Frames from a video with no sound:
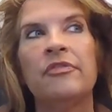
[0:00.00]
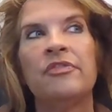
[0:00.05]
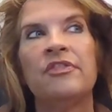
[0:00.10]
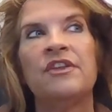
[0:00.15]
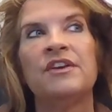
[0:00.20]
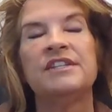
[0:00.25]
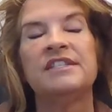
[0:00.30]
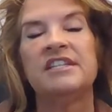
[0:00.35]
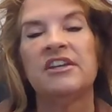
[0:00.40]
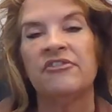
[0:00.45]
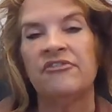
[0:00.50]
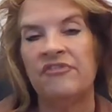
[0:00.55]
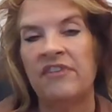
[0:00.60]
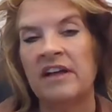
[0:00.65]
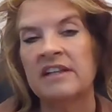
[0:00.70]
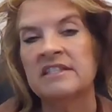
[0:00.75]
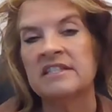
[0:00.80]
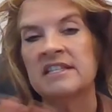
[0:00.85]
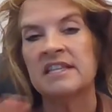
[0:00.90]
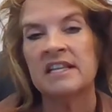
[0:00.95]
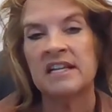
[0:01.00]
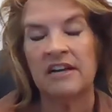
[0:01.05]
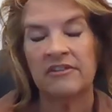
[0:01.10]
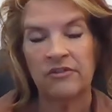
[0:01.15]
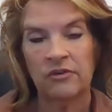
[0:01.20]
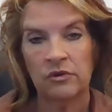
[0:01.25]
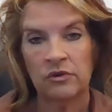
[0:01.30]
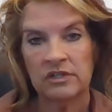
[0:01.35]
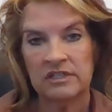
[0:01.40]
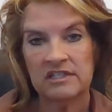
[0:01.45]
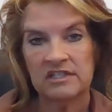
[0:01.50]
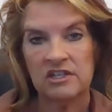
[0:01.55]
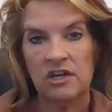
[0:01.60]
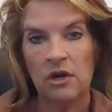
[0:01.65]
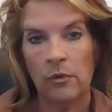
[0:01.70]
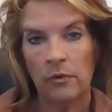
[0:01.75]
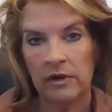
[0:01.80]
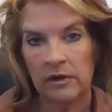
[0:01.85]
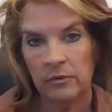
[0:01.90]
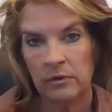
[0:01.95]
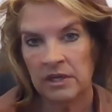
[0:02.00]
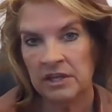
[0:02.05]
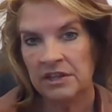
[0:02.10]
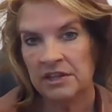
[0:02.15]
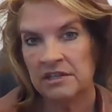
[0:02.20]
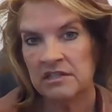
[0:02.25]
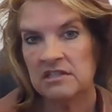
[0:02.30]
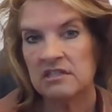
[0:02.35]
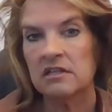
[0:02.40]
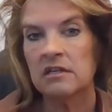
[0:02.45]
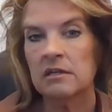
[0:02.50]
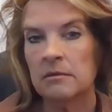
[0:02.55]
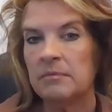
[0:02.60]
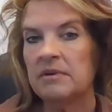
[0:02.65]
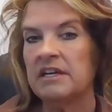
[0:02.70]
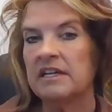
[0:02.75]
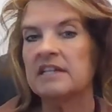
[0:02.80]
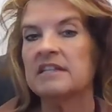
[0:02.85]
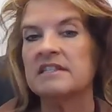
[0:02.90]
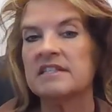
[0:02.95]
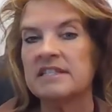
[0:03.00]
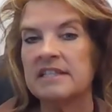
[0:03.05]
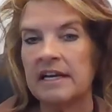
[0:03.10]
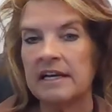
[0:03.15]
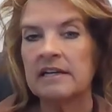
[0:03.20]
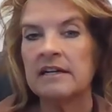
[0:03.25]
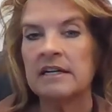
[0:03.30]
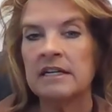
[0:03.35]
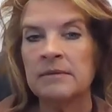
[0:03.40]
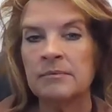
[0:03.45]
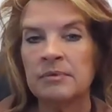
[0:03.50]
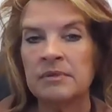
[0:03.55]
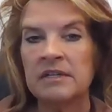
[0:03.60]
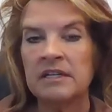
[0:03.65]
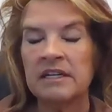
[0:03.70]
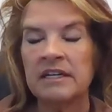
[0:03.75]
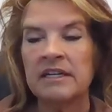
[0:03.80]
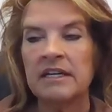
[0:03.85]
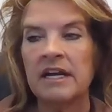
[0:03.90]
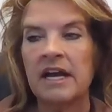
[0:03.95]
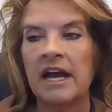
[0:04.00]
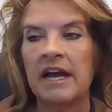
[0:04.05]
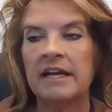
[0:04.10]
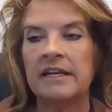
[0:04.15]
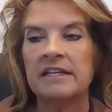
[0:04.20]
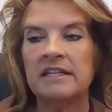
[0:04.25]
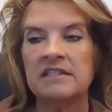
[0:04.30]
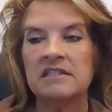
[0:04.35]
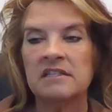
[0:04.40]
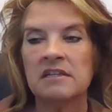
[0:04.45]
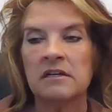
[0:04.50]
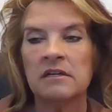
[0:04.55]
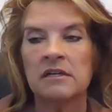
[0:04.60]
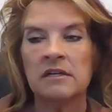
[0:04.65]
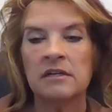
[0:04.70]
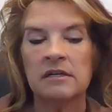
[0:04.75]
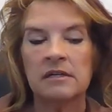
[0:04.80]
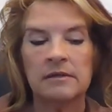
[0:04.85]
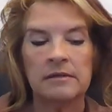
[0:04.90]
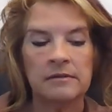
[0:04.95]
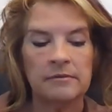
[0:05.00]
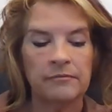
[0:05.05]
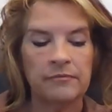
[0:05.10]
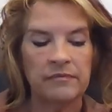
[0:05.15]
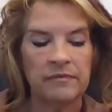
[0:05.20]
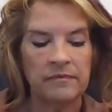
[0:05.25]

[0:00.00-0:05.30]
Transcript: the defense that I've heard he's going with is going to be an insanity plea, and he's going to